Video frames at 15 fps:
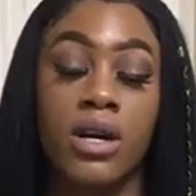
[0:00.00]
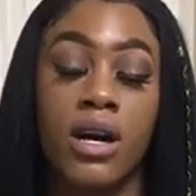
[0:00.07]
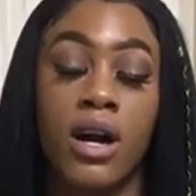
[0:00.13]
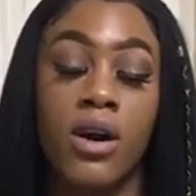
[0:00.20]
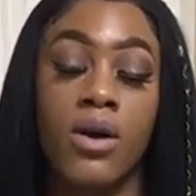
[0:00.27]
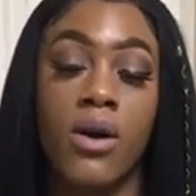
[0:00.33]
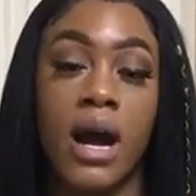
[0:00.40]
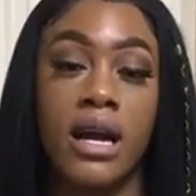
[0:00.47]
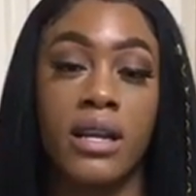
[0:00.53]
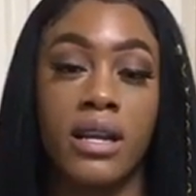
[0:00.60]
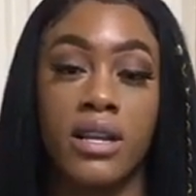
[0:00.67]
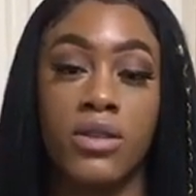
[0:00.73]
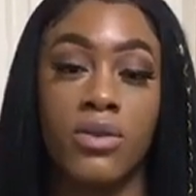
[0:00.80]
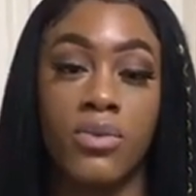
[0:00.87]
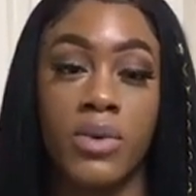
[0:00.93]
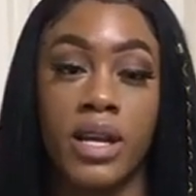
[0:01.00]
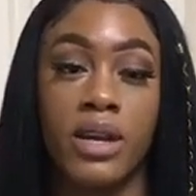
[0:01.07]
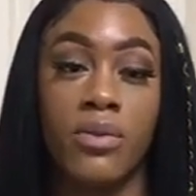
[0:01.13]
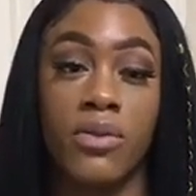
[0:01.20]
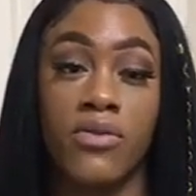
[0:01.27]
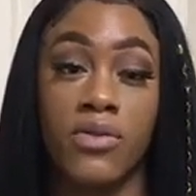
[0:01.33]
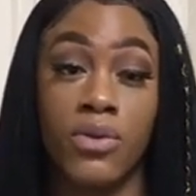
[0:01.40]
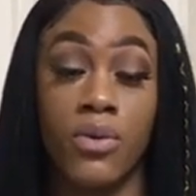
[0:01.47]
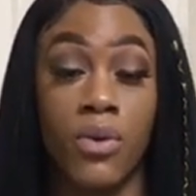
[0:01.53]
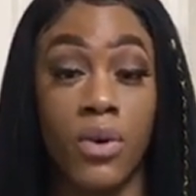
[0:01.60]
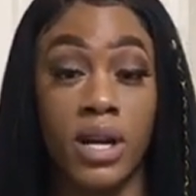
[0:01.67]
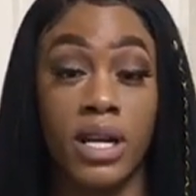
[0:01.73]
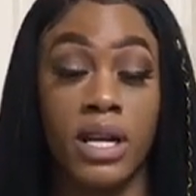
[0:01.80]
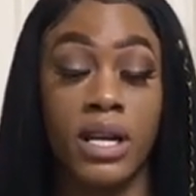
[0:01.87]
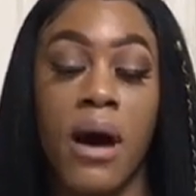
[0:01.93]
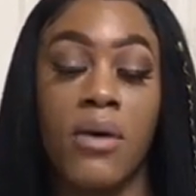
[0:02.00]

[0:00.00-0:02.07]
ago I did the wig review on it.